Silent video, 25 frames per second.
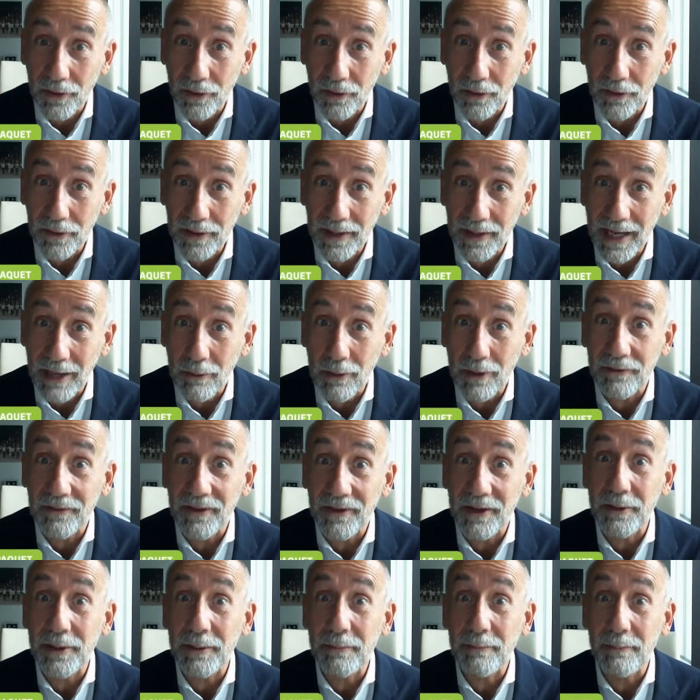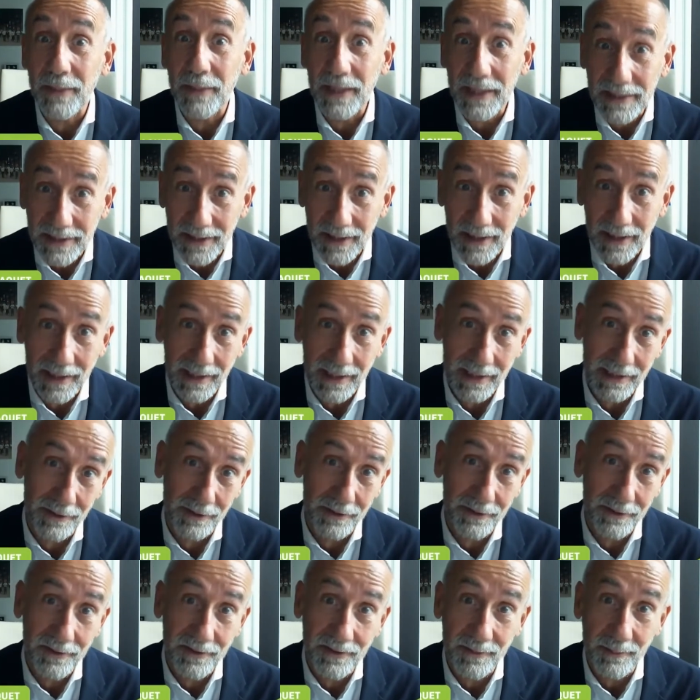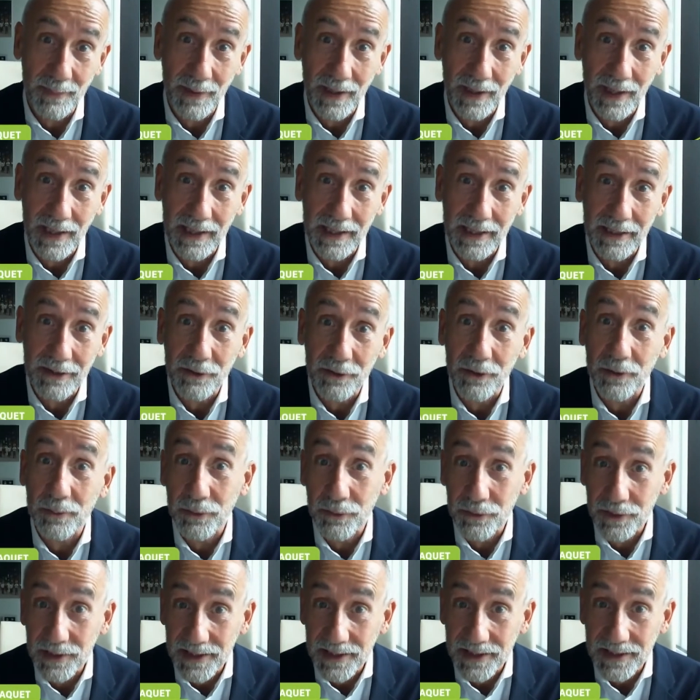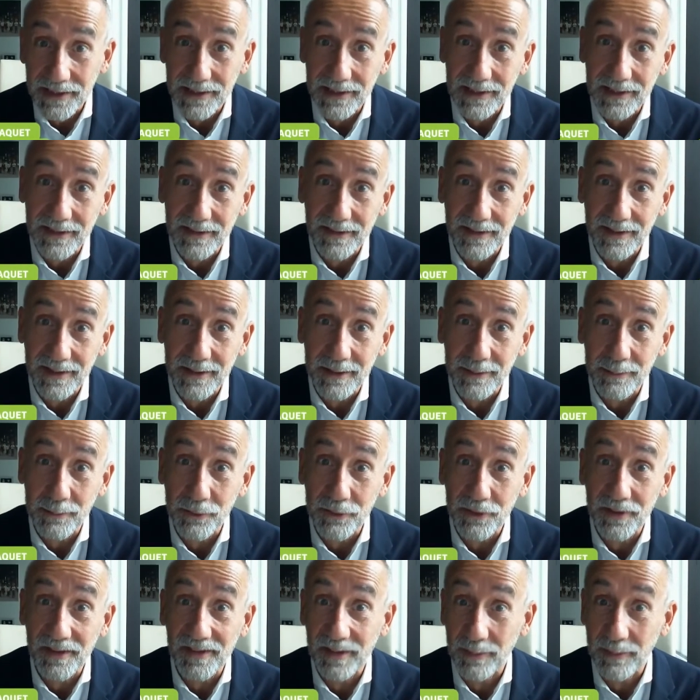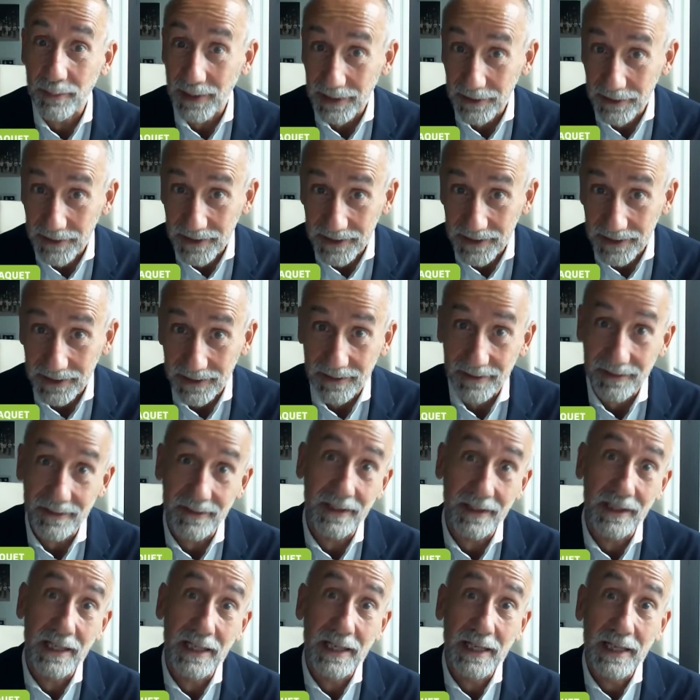on our very many islands by communities and municipalities.